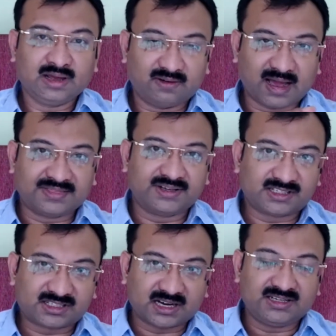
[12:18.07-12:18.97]
Rather, the
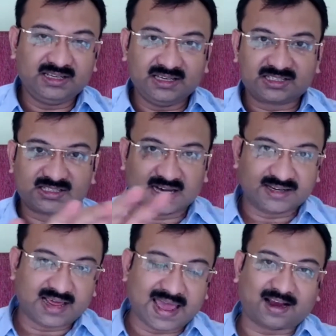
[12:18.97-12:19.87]
study is
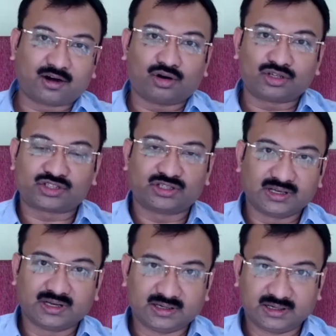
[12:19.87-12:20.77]
done across
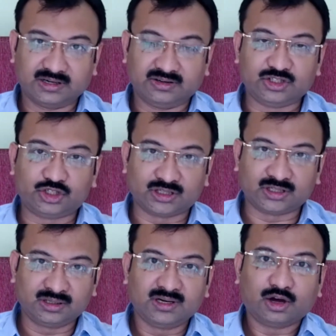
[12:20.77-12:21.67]
a
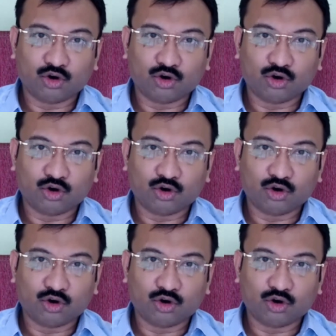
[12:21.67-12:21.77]
region,